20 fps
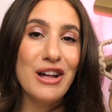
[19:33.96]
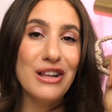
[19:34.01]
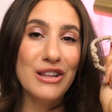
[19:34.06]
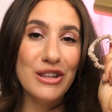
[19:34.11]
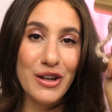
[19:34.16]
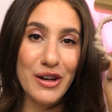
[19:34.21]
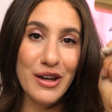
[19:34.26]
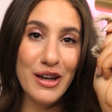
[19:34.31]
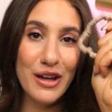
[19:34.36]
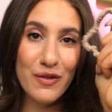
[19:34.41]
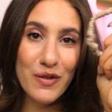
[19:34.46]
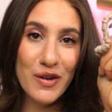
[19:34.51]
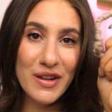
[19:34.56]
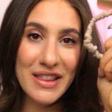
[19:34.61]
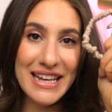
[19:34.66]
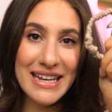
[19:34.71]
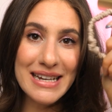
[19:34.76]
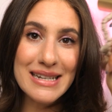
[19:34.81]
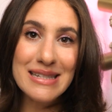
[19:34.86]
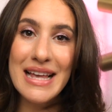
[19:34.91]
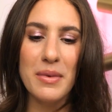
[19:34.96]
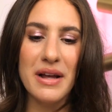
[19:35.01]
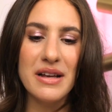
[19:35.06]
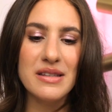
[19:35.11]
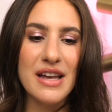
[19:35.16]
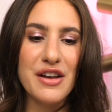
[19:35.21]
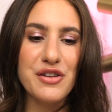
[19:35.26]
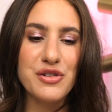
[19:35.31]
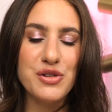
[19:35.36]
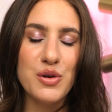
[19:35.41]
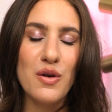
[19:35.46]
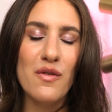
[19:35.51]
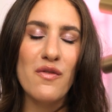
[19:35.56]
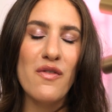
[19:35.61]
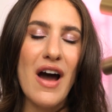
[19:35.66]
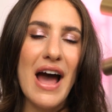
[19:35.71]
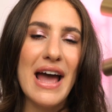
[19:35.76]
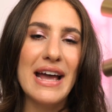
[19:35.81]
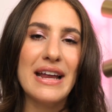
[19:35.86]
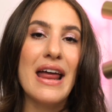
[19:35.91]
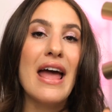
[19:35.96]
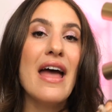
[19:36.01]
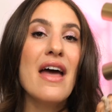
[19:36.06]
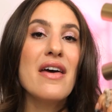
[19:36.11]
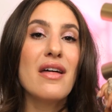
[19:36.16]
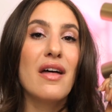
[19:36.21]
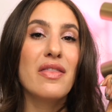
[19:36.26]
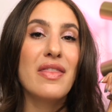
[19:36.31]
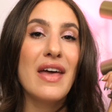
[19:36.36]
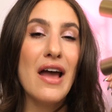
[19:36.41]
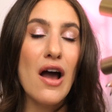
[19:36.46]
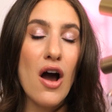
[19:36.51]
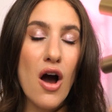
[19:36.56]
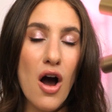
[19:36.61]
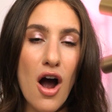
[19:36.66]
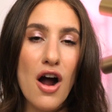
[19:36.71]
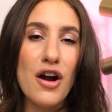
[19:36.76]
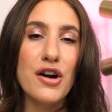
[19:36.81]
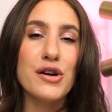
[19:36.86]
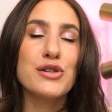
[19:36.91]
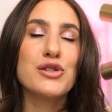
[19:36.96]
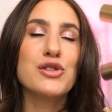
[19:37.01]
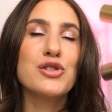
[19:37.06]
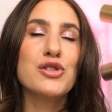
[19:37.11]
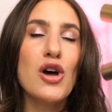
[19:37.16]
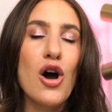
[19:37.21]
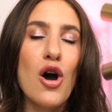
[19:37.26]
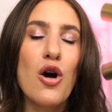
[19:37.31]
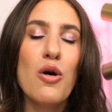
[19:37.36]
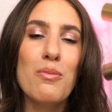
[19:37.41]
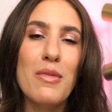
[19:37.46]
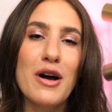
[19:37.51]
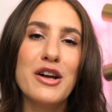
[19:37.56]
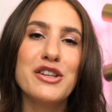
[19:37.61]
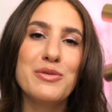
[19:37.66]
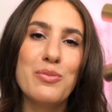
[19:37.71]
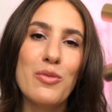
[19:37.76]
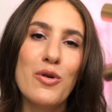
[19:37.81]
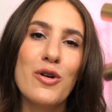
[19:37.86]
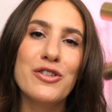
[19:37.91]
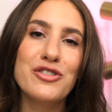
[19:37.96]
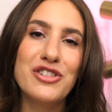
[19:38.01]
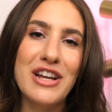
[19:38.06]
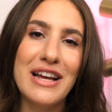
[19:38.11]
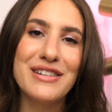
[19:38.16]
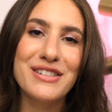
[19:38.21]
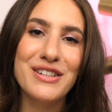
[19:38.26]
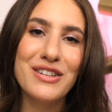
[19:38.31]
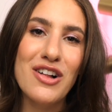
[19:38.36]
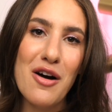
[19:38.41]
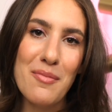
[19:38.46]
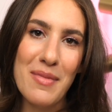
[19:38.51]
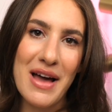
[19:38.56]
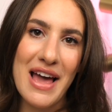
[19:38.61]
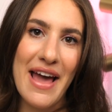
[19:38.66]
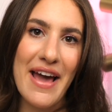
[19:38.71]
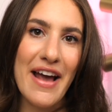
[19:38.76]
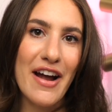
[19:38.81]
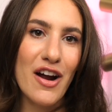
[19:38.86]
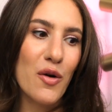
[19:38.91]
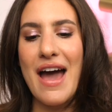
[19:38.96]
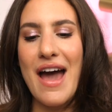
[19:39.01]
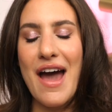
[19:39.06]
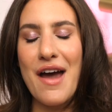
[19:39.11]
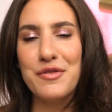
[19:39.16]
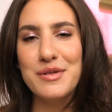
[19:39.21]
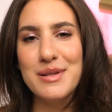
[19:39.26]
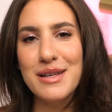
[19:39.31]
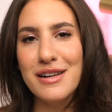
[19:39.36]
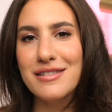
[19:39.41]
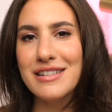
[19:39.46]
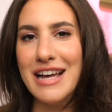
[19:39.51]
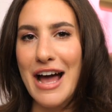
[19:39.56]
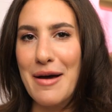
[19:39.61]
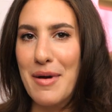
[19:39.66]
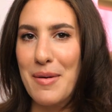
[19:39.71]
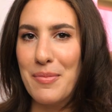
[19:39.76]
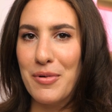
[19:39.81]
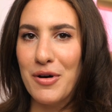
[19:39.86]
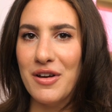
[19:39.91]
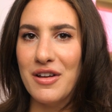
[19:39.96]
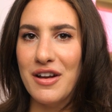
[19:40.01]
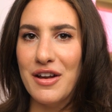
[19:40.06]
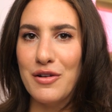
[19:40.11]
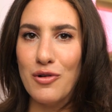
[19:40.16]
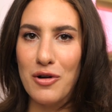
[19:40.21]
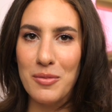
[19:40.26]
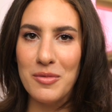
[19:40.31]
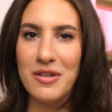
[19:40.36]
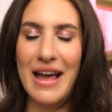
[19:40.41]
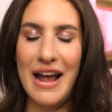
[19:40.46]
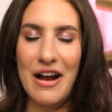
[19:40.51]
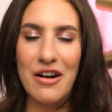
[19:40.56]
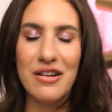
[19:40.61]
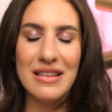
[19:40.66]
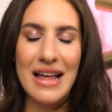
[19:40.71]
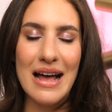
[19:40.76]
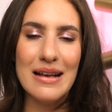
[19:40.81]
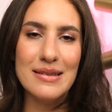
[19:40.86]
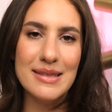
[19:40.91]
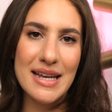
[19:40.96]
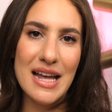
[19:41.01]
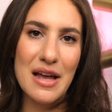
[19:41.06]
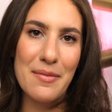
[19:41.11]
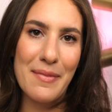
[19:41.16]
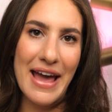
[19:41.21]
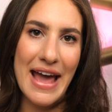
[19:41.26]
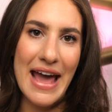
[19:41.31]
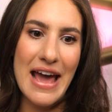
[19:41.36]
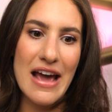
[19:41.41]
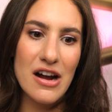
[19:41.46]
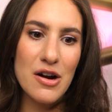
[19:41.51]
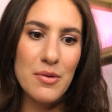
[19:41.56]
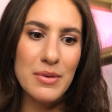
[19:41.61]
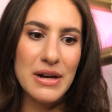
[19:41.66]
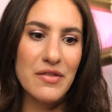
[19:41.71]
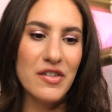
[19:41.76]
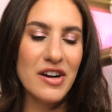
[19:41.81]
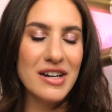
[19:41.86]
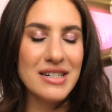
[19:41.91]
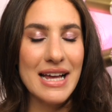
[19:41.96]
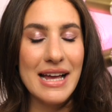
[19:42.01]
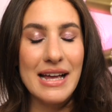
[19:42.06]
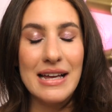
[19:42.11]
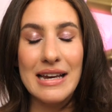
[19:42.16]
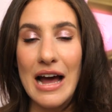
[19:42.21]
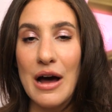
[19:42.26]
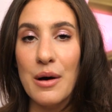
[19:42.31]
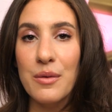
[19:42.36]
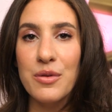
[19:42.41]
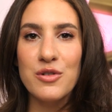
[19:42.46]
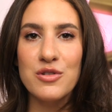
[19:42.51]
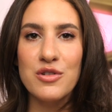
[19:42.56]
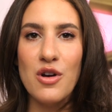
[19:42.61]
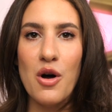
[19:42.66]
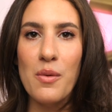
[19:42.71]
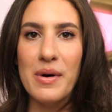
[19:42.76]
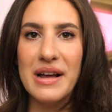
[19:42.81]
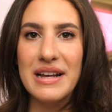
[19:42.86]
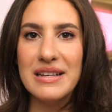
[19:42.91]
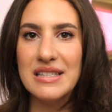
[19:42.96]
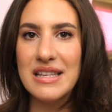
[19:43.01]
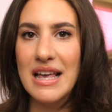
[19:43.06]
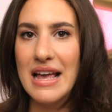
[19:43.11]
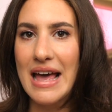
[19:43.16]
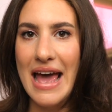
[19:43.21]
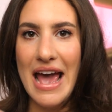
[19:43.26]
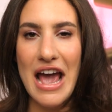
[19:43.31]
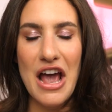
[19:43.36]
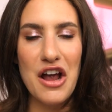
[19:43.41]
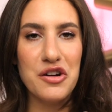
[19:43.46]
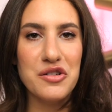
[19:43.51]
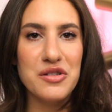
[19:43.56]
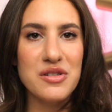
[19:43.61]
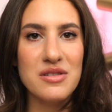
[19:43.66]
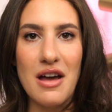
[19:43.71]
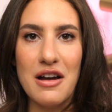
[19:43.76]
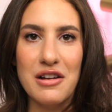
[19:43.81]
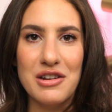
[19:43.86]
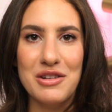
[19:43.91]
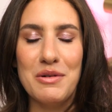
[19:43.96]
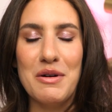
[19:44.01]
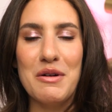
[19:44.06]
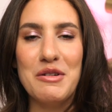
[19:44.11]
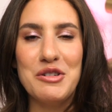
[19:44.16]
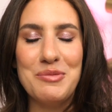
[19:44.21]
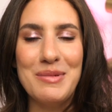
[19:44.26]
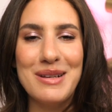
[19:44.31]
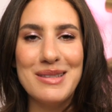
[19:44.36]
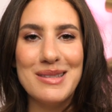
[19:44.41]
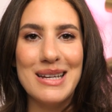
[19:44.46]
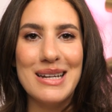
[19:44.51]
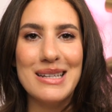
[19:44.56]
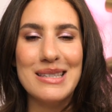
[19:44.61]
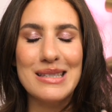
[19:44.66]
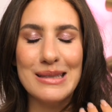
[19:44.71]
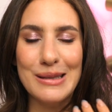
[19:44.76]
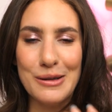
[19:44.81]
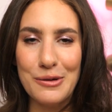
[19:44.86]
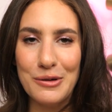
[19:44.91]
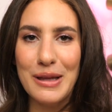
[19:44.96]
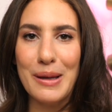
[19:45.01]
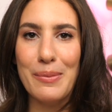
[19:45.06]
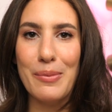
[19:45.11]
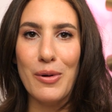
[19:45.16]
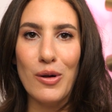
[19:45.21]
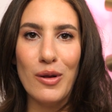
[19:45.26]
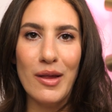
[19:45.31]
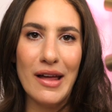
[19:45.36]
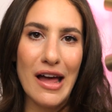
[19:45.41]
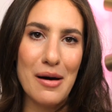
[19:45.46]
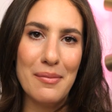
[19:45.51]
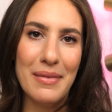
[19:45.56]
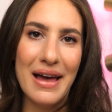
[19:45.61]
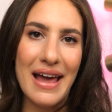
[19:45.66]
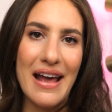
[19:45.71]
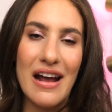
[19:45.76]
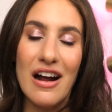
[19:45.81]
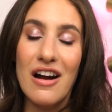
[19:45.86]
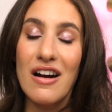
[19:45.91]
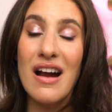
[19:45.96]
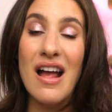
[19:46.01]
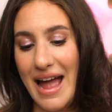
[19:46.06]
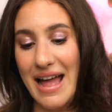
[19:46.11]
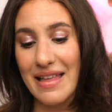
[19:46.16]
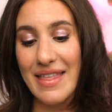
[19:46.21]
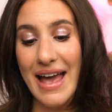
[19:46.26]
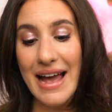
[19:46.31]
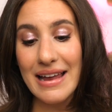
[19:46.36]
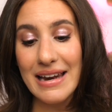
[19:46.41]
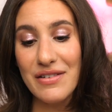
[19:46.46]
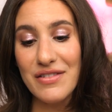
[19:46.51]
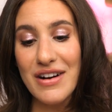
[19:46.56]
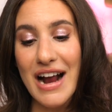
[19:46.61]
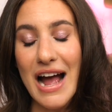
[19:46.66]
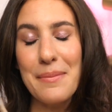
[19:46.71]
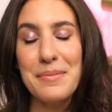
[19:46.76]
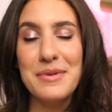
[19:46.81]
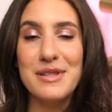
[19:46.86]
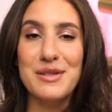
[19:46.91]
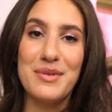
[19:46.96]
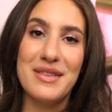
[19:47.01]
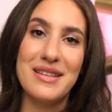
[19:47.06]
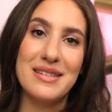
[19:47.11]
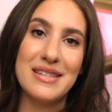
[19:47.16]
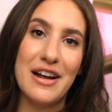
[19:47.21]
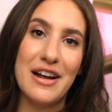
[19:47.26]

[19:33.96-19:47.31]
looking for these because I do find that they are so much more gentle on my hair. Every single time I put a normal hair elastic in my hair, whenever I take it out, there's always hair stuck to it, which means that it's literally pulling on my hair. And that never happens with these